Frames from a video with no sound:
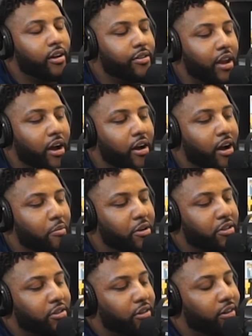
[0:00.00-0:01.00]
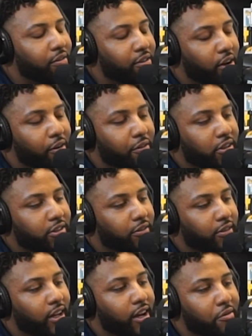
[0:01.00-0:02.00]
Now, how much of the
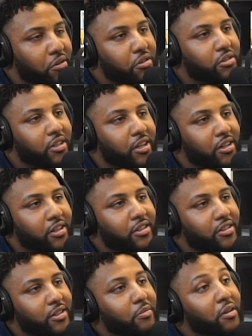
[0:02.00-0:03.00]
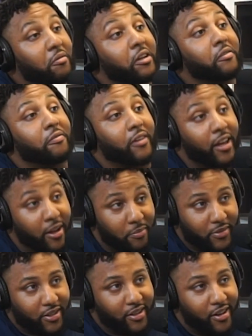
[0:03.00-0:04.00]
offensive line would you say needs to be
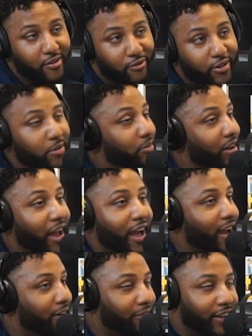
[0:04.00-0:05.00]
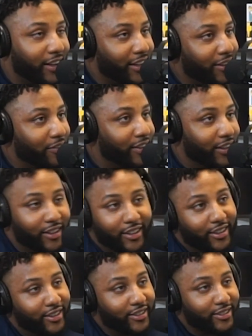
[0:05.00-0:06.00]
revamped for them to have even
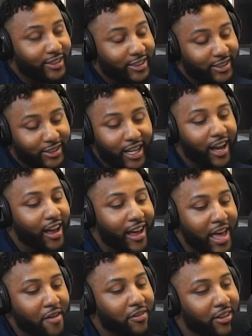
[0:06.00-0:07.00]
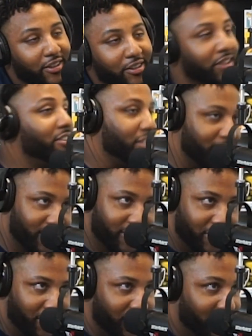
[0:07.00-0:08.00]
a shot at having a decent
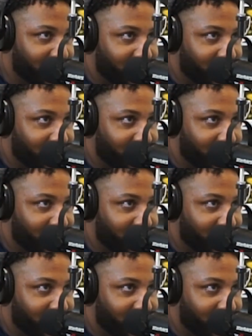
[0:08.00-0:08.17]
season?